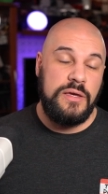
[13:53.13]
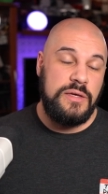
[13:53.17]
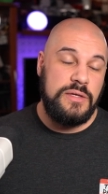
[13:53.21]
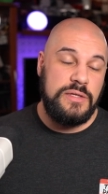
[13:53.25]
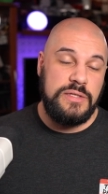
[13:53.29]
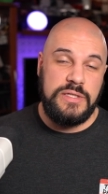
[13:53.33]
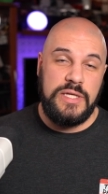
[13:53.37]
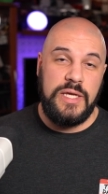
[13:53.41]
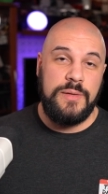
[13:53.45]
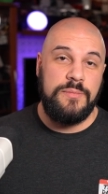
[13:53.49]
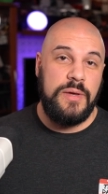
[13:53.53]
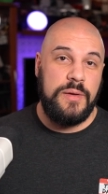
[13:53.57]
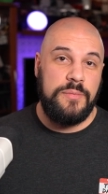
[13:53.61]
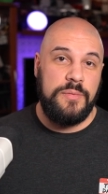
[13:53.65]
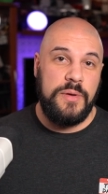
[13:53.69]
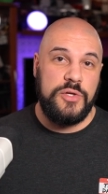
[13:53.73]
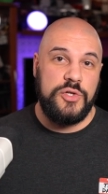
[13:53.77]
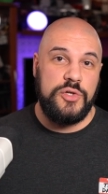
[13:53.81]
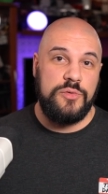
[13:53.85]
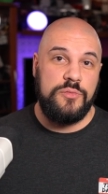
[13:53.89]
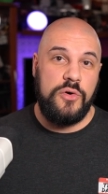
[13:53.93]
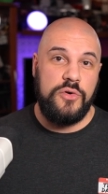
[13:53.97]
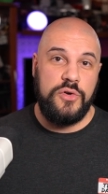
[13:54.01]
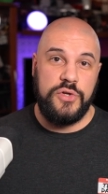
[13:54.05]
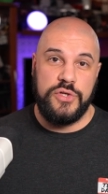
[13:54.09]
Steam Big
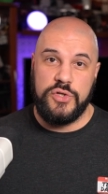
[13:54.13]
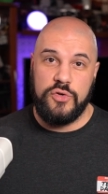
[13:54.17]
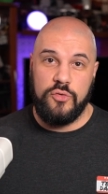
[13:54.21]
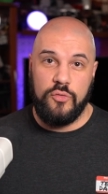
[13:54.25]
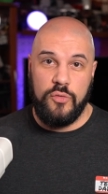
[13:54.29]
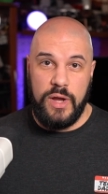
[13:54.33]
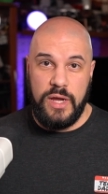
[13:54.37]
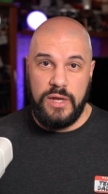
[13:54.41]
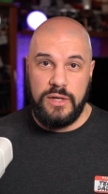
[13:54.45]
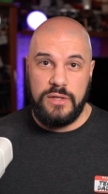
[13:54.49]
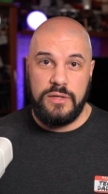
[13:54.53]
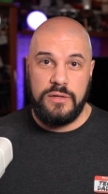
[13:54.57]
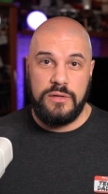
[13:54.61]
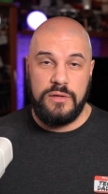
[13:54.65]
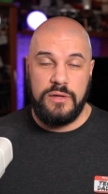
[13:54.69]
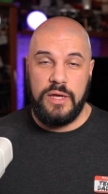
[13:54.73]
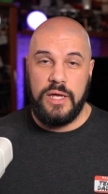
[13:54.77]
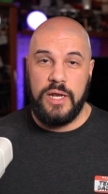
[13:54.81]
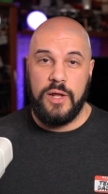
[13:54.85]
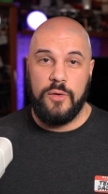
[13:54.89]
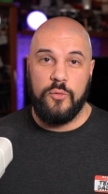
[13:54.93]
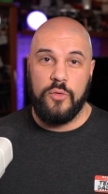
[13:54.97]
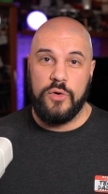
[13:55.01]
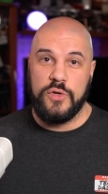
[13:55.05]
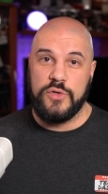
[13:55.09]
Picture mode is great and
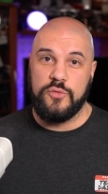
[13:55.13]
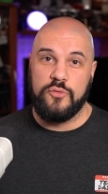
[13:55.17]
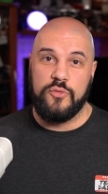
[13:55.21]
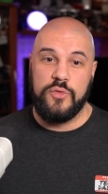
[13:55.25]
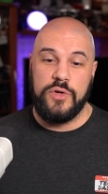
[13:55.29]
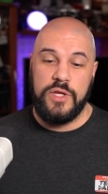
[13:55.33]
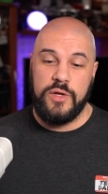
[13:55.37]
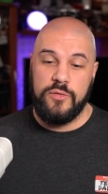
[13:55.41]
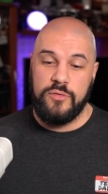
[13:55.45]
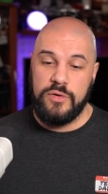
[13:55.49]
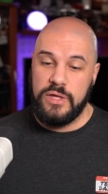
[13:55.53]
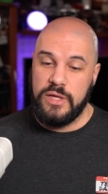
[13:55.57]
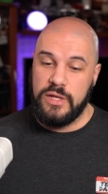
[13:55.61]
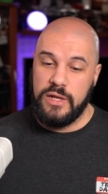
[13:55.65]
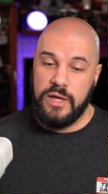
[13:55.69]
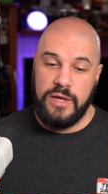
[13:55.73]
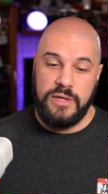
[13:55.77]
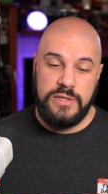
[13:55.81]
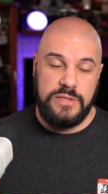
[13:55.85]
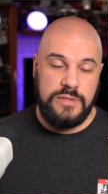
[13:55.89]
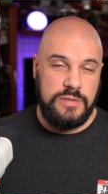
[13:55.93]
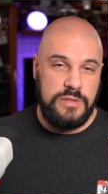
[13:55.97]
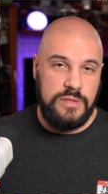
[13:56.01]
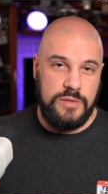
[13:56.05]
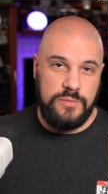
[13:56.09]
it works really, really
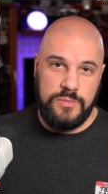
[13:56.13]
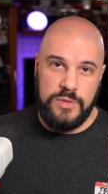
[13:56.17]
nice.